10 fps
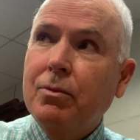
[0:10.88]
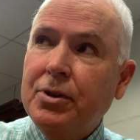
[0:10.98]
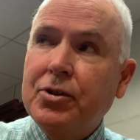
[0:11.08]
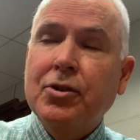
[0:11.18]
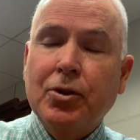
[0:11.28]

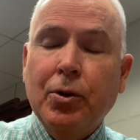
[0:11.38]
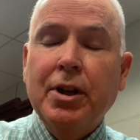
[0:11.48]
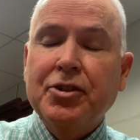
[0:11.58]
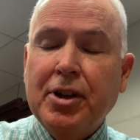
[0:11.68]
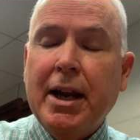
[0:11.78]
distance
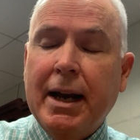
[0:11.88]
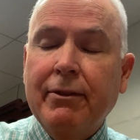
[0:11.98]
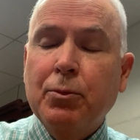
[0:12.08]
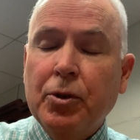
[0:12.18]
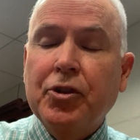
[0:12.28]
learning is not
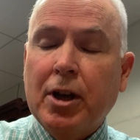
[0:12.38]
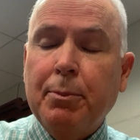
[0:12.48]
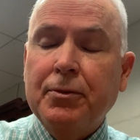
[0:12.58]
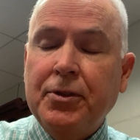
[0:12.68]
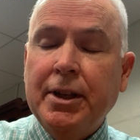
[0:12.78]
everyone's
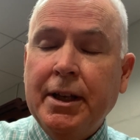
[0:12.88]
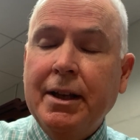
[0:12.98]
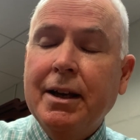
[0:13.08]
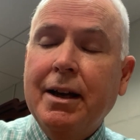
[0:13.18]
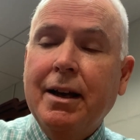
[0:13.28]
cup of
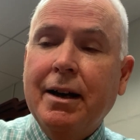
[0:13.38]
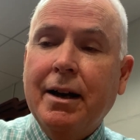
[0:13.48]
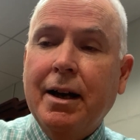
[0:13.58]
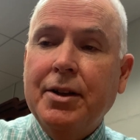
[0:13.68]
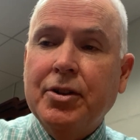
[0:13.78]
tea.
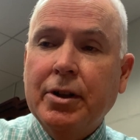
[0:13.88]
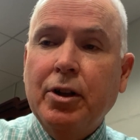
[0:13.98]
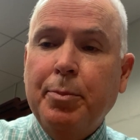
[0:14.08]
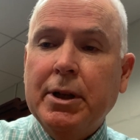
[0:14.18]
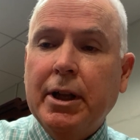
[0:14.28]
It's a
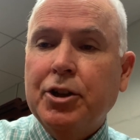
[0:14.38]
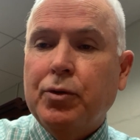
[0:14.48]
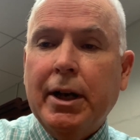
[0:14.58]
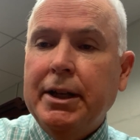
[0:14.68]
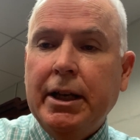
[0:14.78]
little bit like
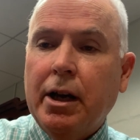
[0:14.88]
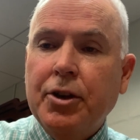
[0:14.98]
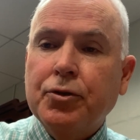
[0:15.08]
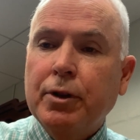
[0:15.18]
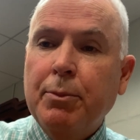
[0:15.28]
trying to eat
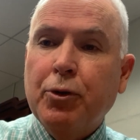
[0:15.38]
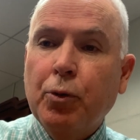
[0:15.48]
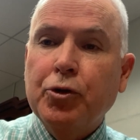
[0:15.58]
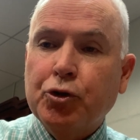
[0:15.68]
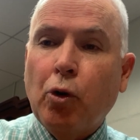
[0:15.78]
ice cream
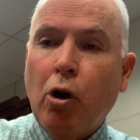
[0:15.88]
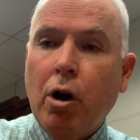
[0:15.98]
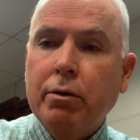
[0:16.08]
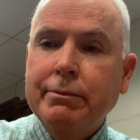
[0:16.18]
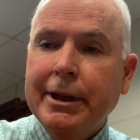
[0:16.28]
through a
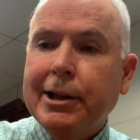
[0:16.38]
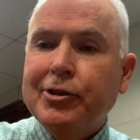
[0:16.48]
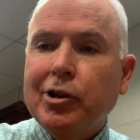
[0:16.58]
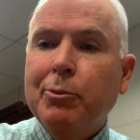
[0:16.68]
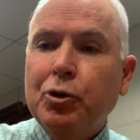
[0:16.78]
straw. You get
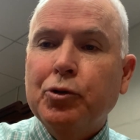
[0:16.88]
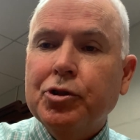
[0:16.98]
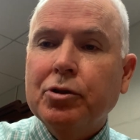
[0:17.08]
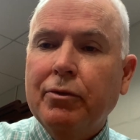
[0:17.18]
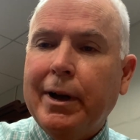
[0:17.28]
some
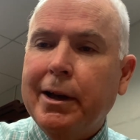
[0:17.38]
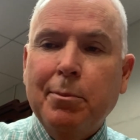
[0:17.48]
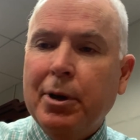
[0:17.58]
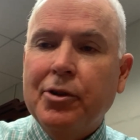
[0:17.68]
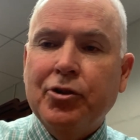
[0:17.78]
nutritional value,
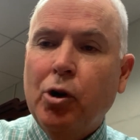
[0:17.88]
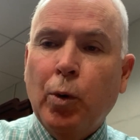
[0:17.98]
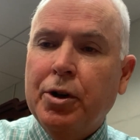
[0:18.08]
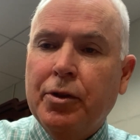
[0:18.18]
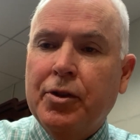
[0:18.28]
but it's
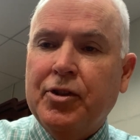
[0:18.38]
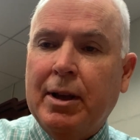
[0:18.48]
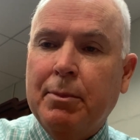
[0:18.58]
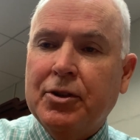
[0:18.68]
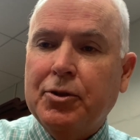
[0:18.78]
nowhere near the
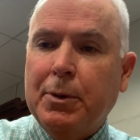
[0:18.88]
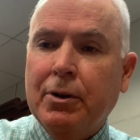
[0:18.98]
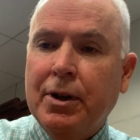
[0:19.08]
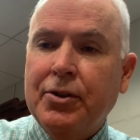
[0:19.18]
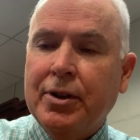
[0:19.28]
same
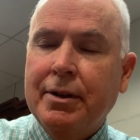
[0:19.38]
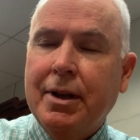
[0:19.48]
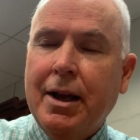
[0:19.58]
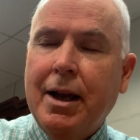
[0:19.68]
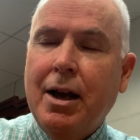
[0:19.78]
experience, and
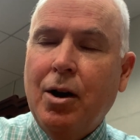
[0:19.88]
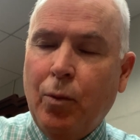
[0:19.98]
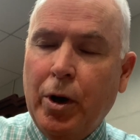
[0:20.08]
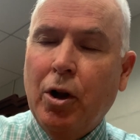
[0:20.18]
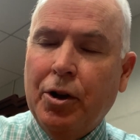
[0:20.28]

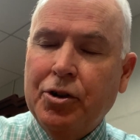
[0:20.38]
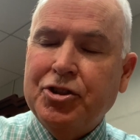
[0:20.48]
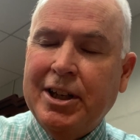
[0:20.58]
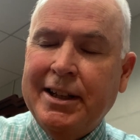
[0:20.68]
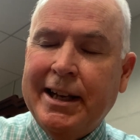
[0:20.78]
we all
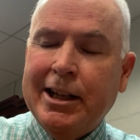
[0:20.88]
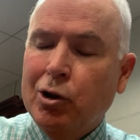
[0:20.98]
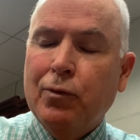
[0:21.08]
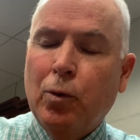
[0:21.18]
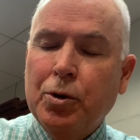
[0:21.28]
understand that and
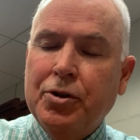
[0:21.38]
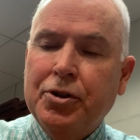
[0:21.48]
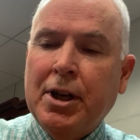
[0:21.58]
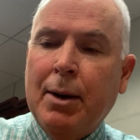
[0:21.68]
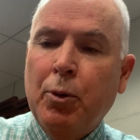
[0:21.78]
look forward to a
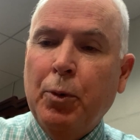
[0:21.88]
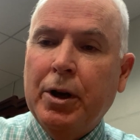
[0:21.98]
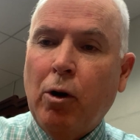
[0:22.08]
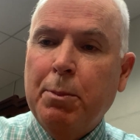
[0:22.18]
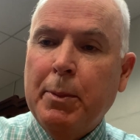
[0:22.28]
time when we
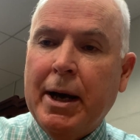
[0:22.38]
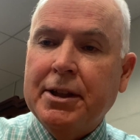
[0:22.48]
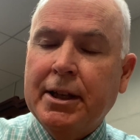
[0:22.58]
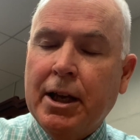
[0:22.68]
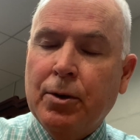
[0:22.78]
can all be back
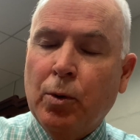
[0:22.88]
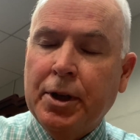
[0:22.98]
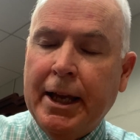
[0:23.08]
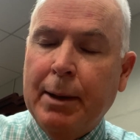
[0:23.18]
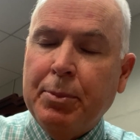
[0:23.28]
together on
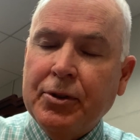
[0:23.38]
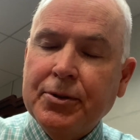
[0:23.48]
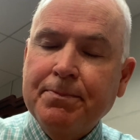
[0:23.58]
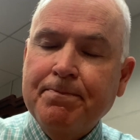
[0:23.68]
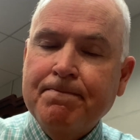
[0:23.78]
campus.